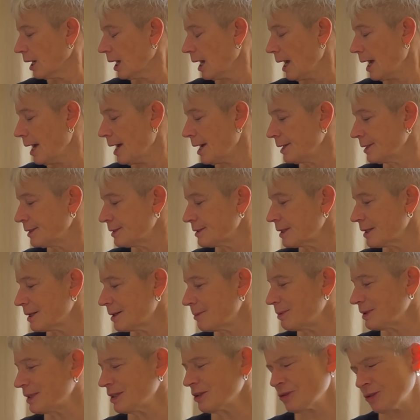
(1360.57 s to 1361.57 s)
And uh,
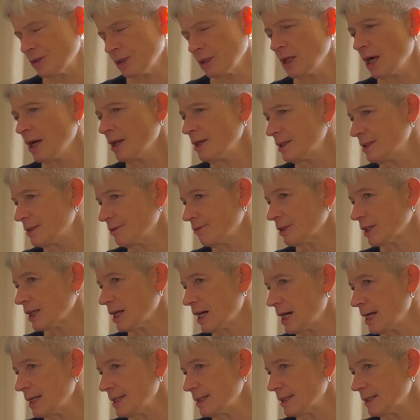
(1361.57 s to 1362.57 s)
but there's a lot of different
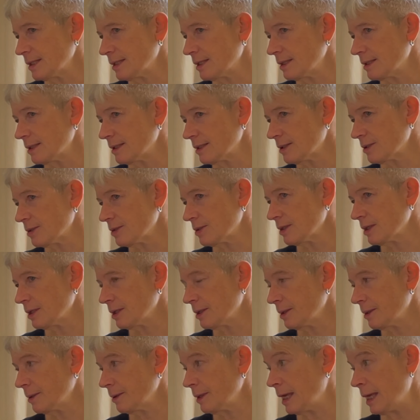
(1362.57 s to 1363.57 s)
kinds. There's
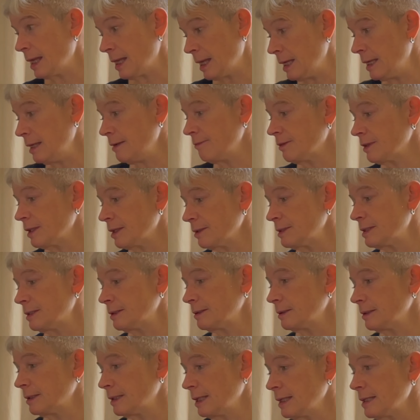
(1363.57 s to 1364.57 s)
mm-hmm. uh, even the
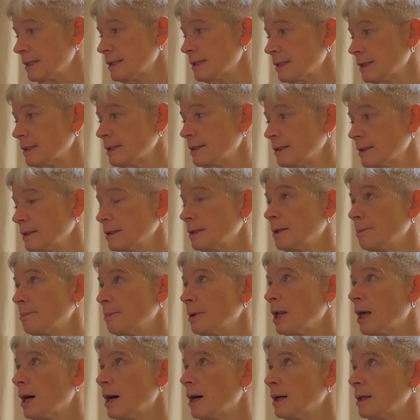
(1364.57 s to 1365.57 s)
this
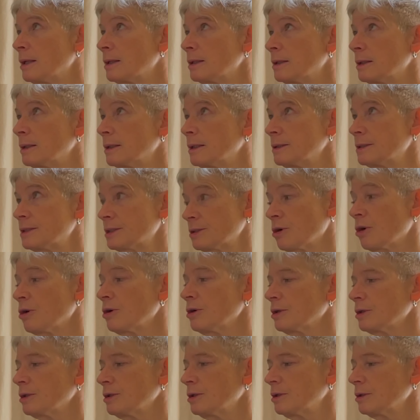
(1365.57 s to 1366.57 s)
Leblanc
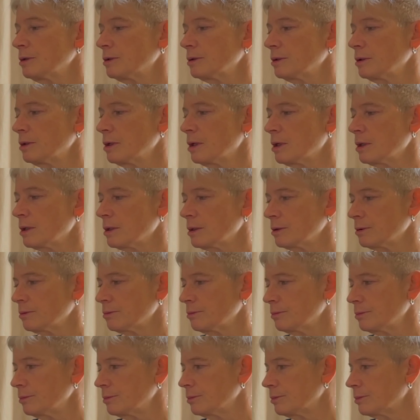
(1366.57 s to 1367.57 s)
started
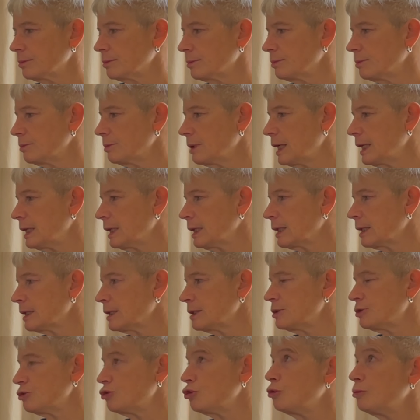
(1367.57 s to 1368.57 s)
um, making it
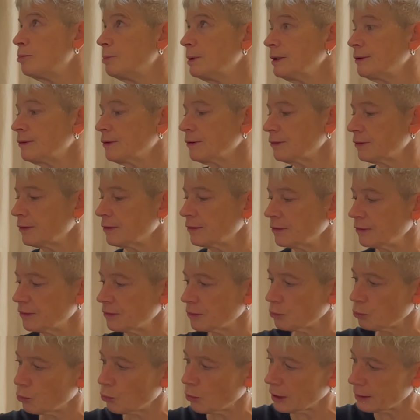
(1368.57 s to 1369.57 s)
in two pieces. This is
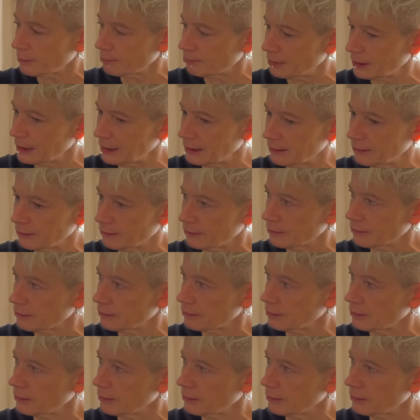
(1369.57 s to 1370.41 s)
in one piece.